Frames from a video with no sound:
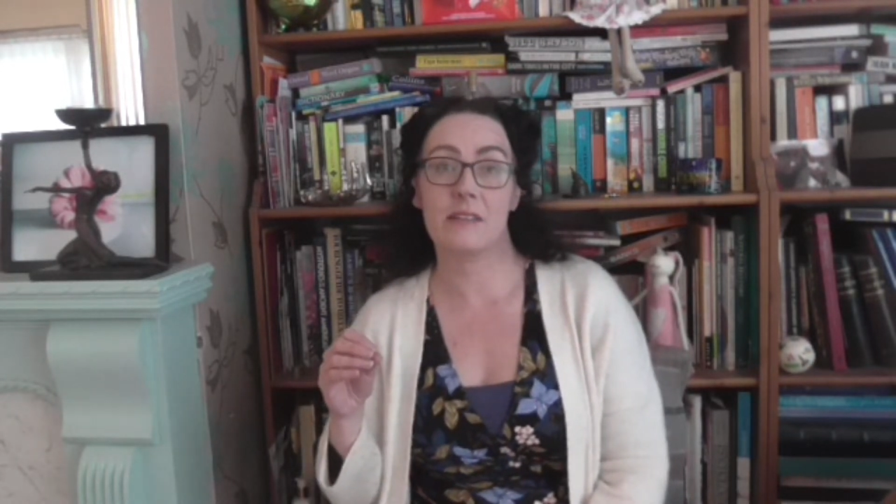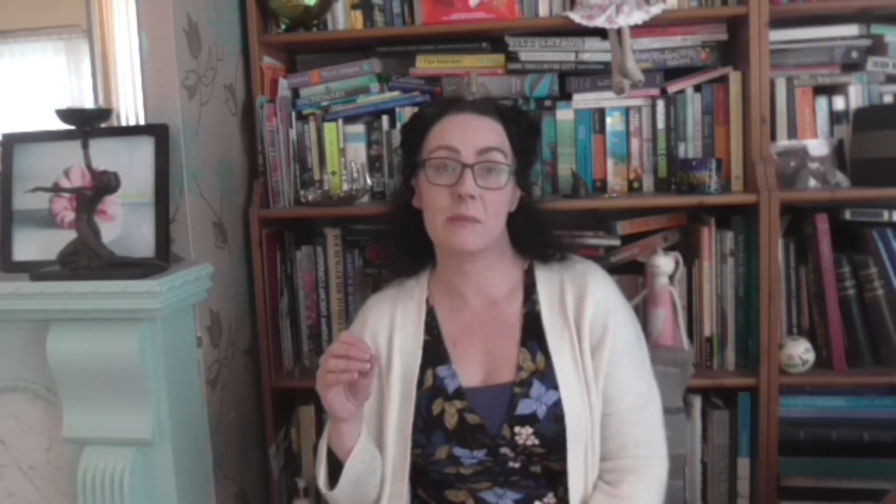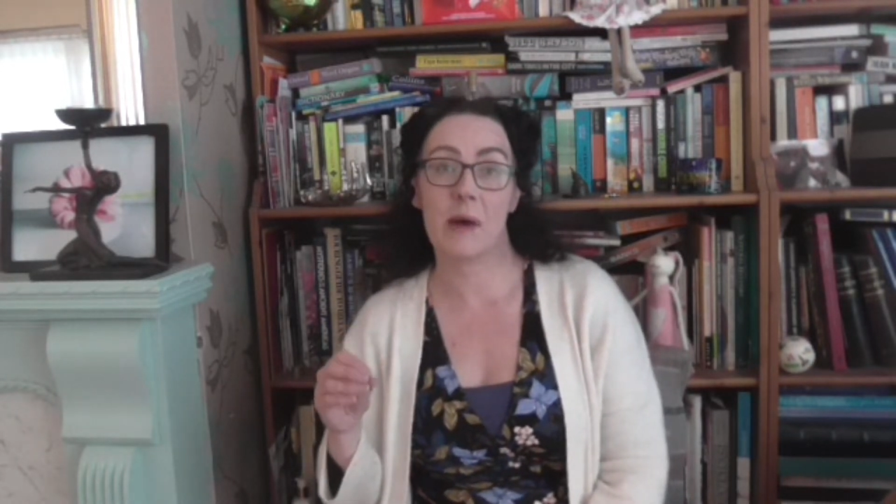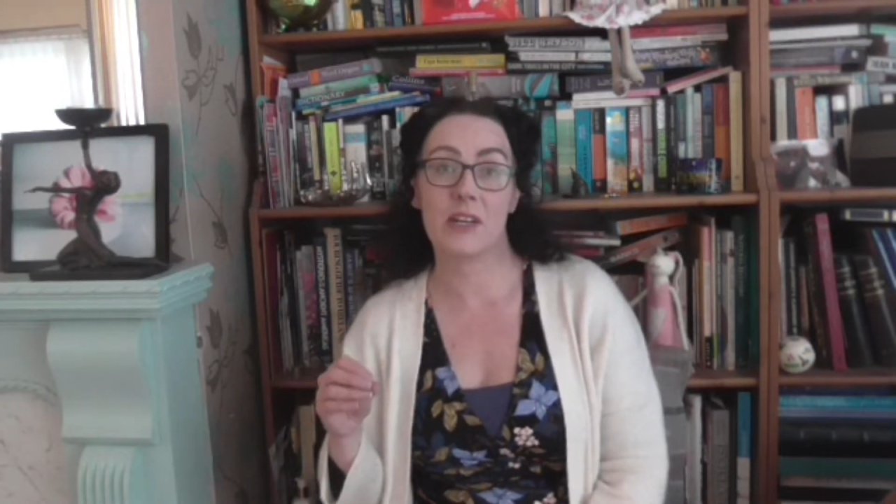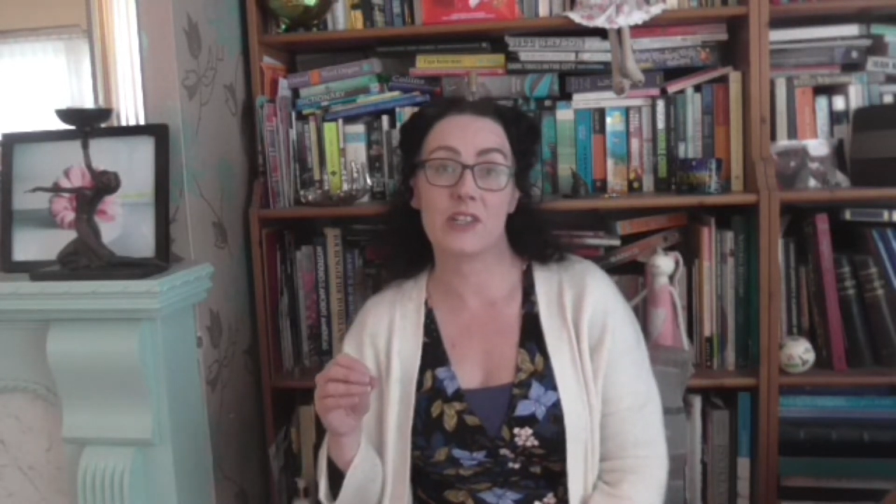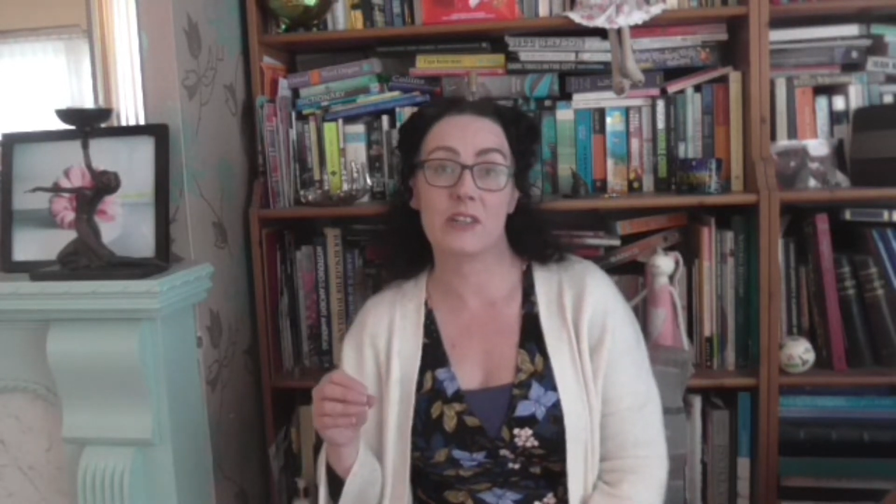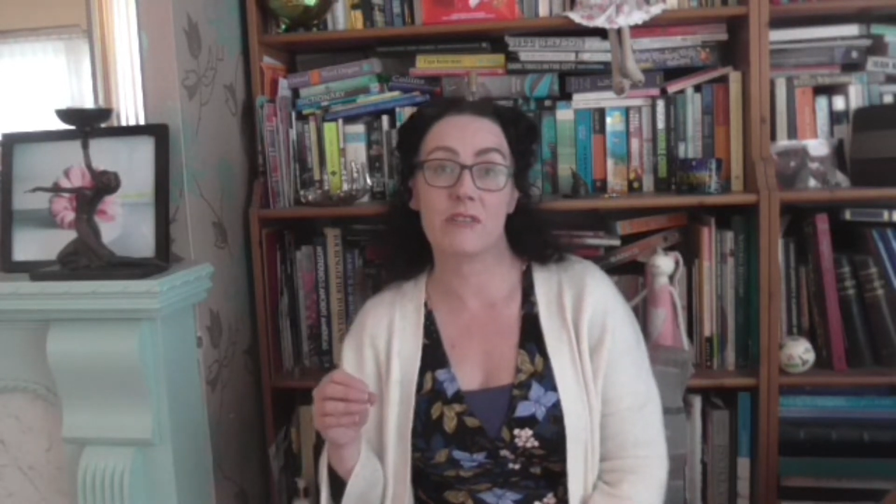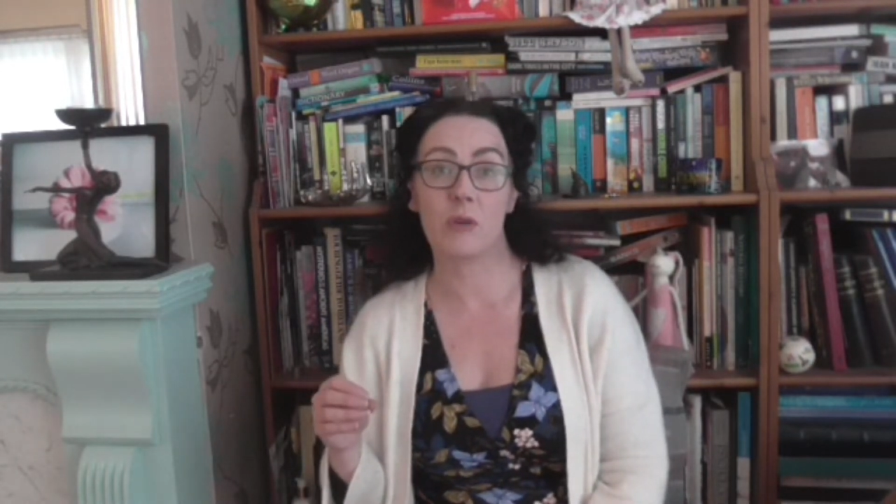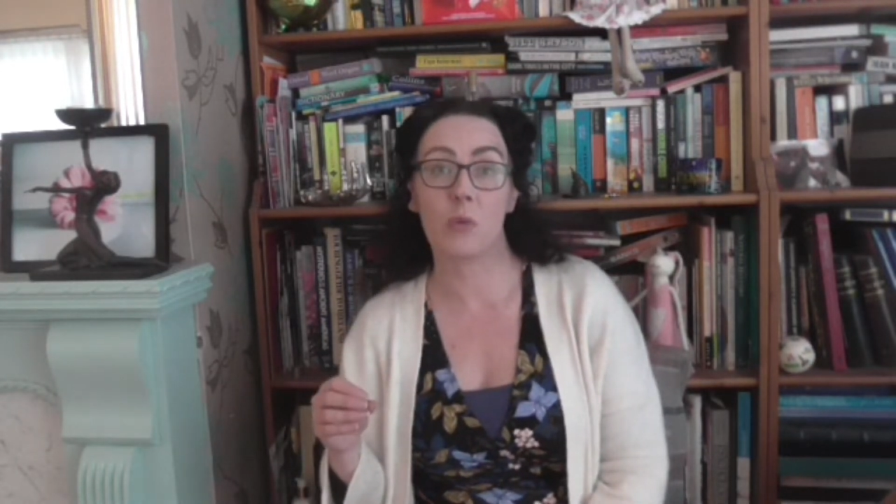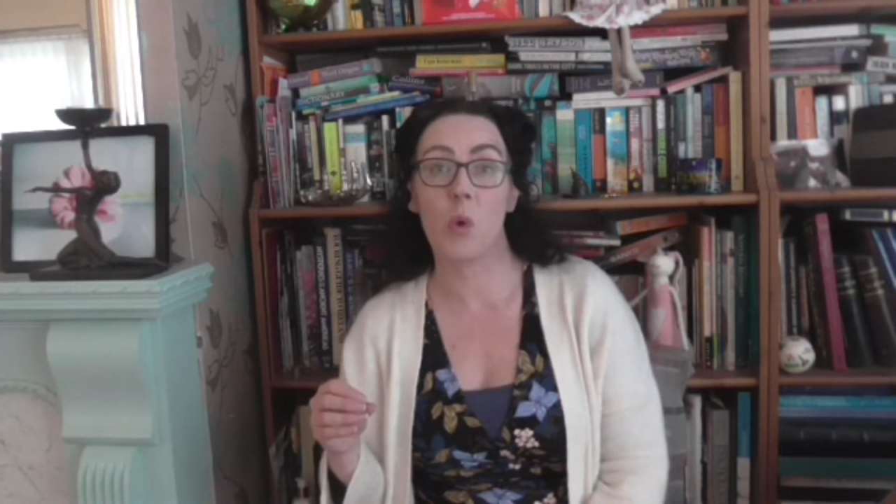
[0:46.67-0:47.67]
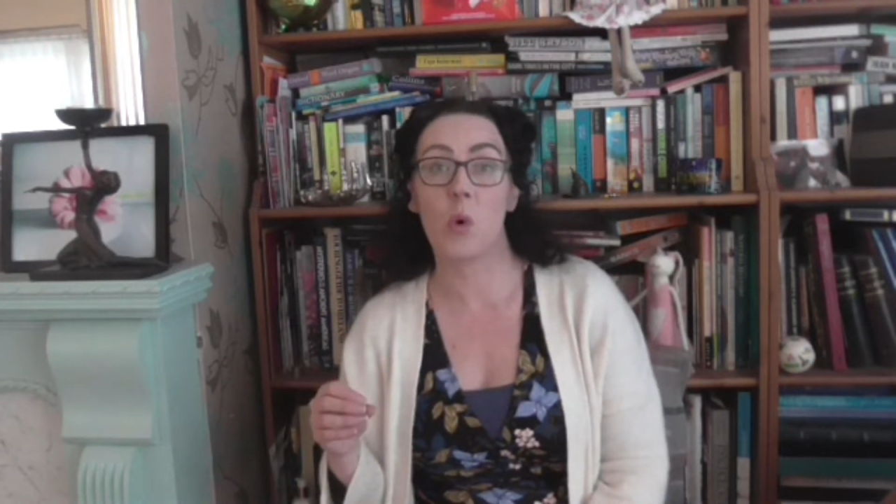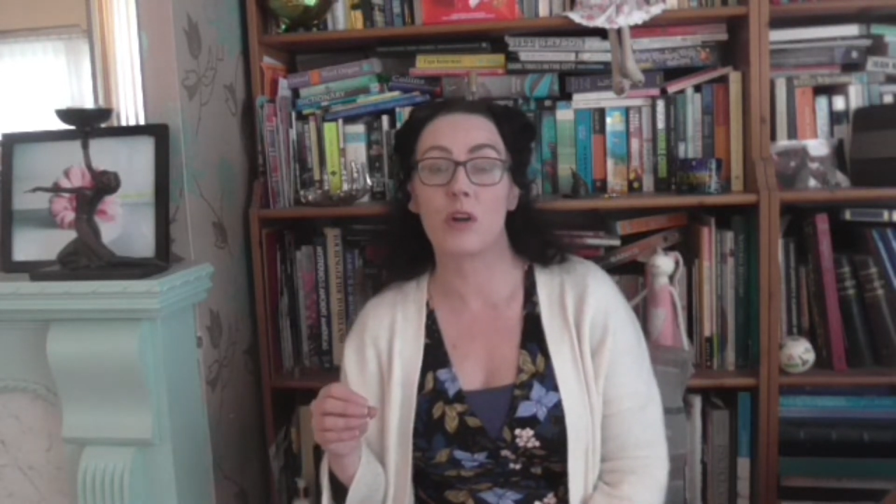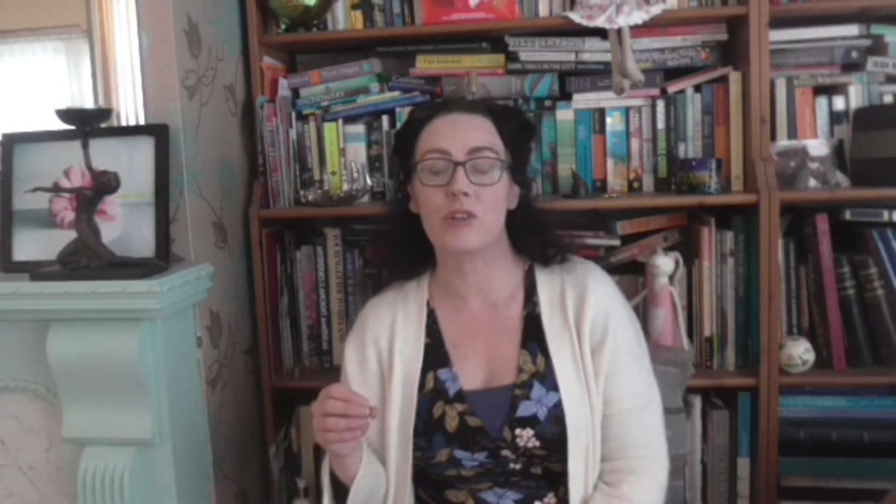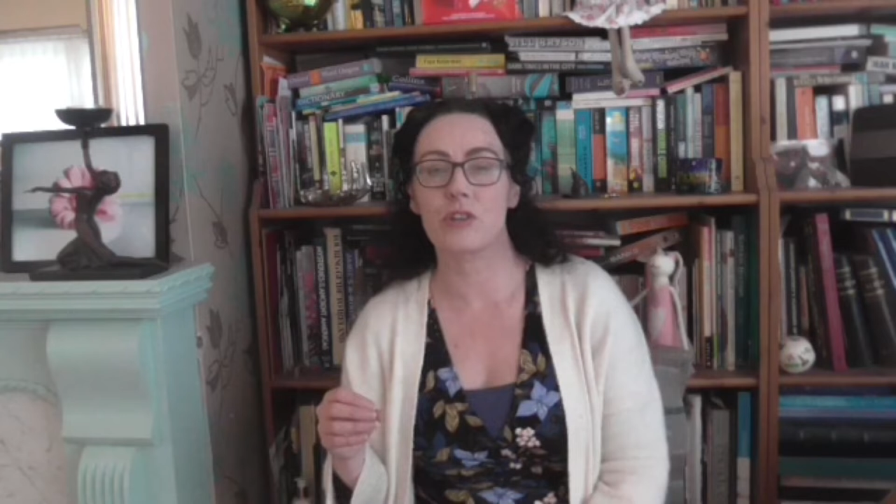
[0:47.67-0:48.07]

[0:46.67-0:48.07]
Spanish Civil War,